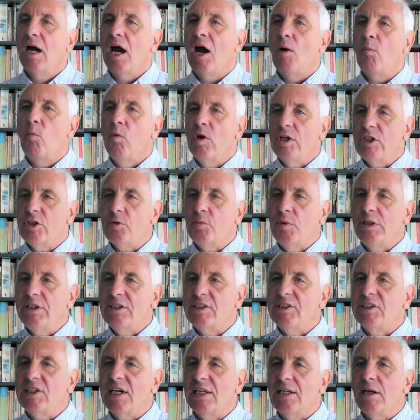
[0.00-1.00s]
and which we
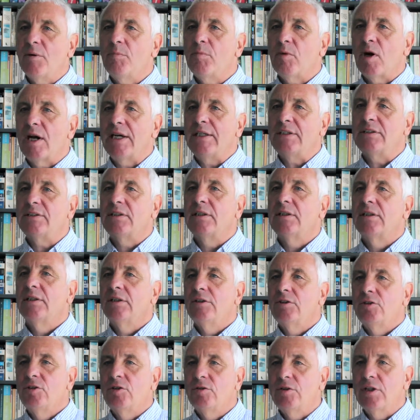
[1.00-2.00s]
celebrate
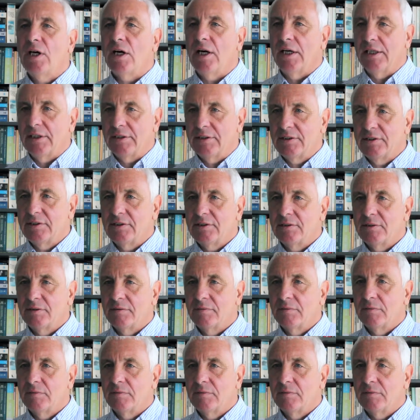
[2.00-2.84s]
tonight.